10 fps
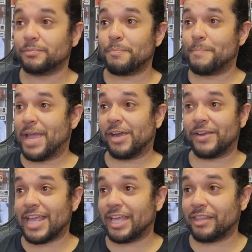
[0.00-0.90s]

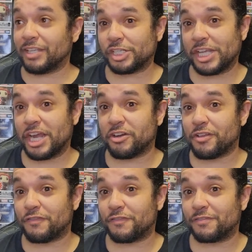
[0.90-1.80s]
marrying the
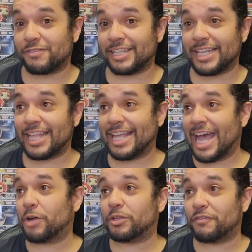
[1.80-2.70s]
sheriff, getting
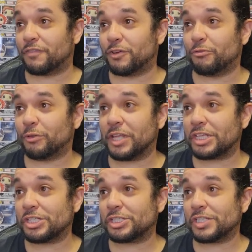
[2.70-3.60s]
out of her
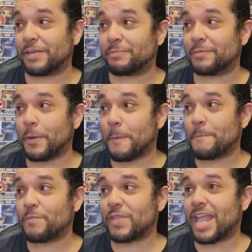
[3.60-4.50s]
relationship,
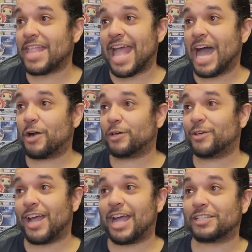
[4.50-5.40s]
and now
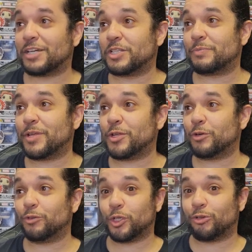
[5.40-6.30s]
her ex-husband
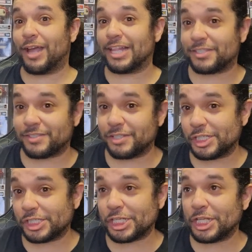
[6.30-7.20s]
regrets
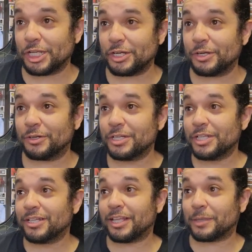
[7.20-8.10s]
cheating her
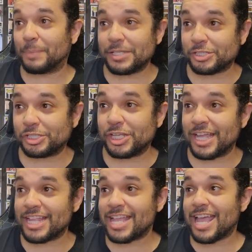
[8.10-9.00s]
like a piece of
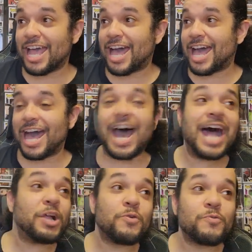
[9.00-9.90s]
shit.
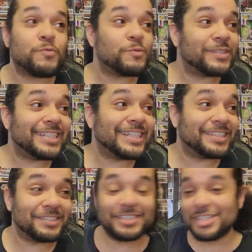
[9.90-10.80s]
I don't
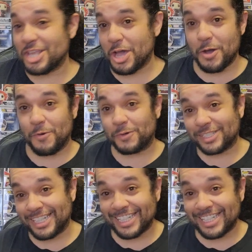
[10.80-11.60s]
know.